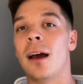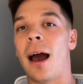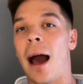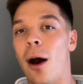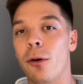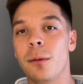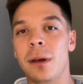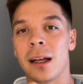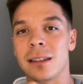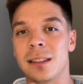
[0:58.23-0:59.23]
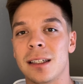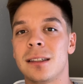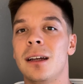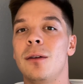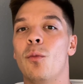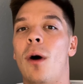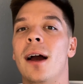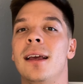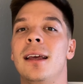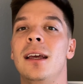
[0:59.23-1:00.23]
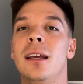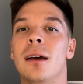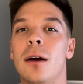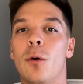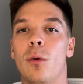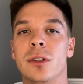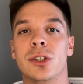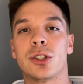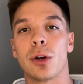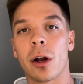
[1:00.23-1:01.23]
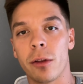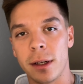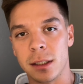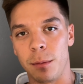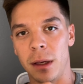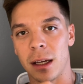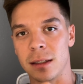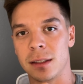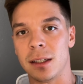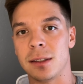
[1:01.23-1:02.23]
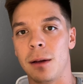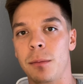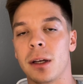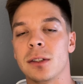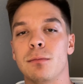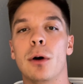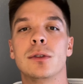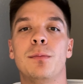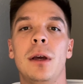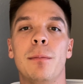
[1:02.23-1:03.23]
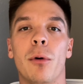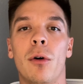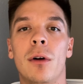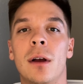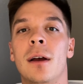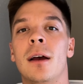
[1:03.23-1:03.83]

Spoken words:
how to be consistent and why he was struggling to be consistent, because most people